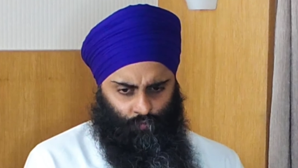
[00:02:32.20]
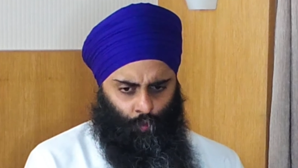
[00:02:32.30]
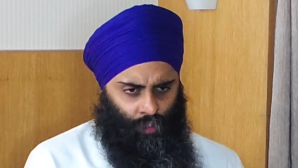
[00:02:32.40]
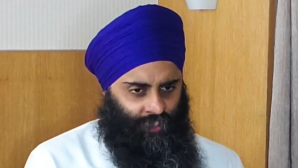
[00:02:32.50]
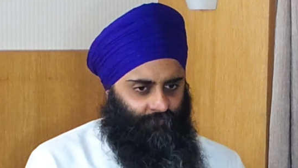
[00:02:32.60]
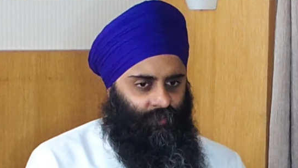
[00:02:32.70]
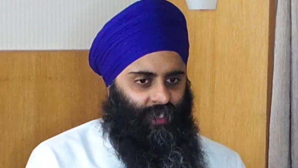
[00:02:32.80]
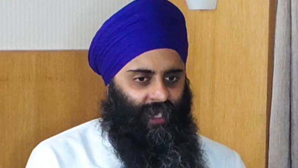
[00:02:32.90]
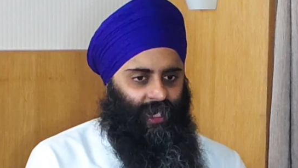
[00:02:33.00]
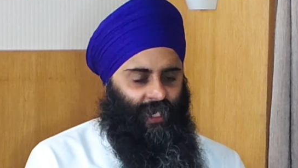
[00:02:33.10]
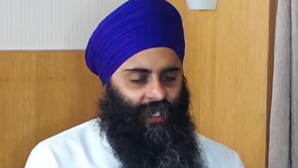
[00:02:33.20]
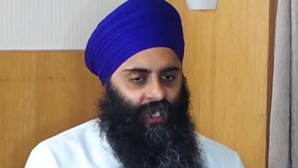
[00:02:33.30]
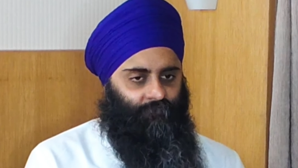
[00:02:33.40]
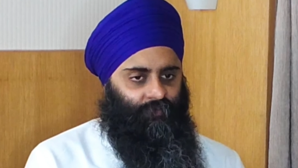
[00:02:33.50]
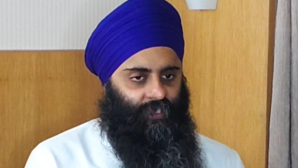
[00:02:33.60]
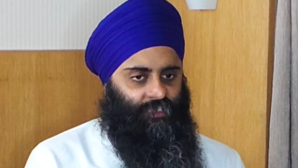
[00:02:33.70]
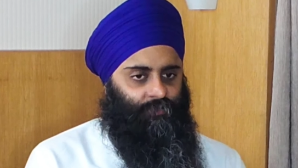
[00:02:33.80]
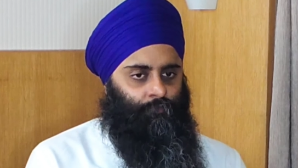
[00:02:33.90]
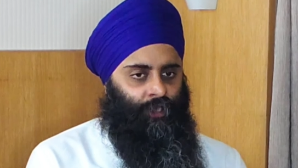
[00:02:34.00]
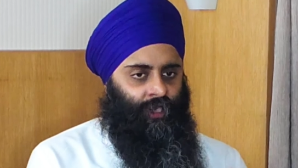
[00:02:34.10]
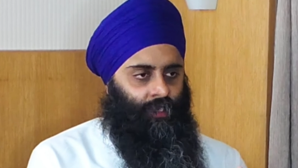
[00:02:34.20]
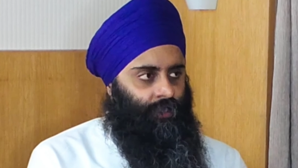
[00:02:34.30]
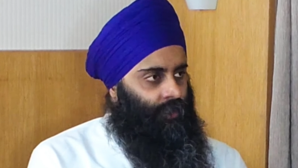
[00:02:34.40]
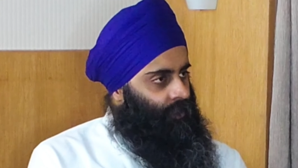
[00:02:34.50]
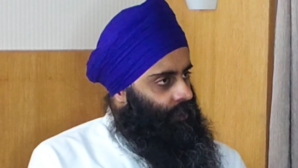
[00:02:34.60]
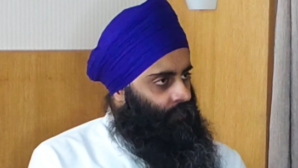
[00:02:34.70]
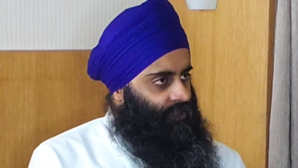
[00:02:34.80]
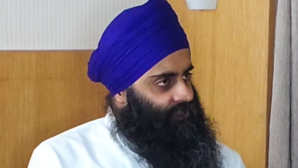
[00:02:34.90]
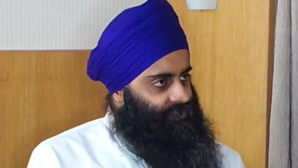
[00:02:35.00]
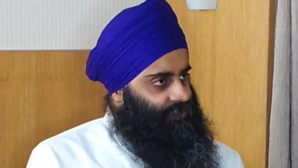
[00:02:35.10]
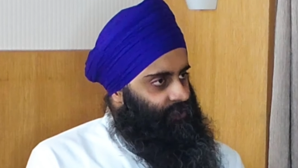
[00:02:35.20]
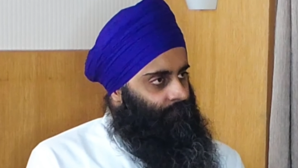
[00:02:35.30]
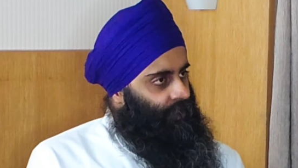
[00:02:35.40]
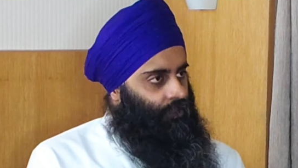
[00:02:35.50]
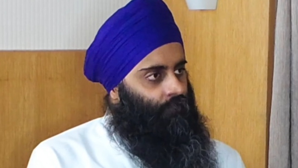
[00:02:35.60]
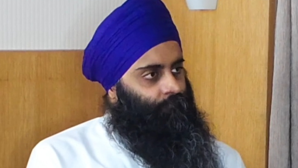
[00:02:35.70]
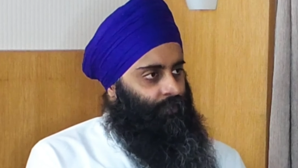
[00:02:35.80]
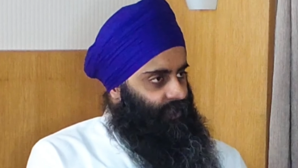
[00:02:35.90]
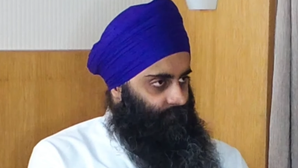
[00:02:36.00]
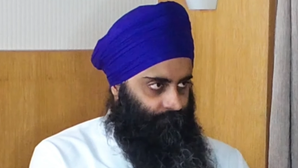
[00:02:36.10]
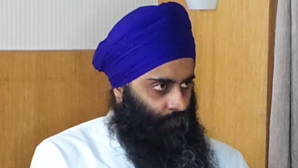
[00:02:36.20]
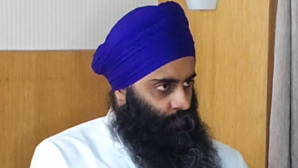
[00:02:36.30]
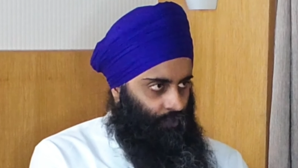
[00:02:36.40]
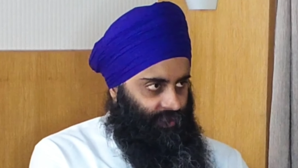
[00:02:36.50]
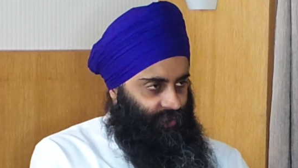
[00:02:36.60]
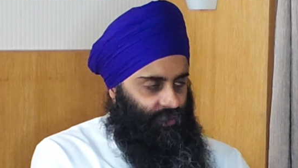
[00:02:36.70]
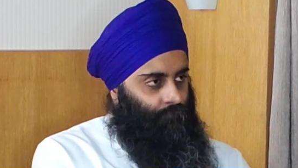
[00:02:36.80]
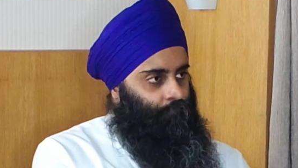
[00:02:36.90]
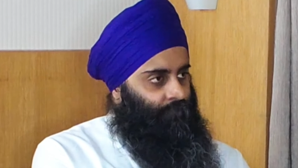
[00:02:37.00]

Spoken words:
whatever I have explained till now, it is just a matter of belief. You could either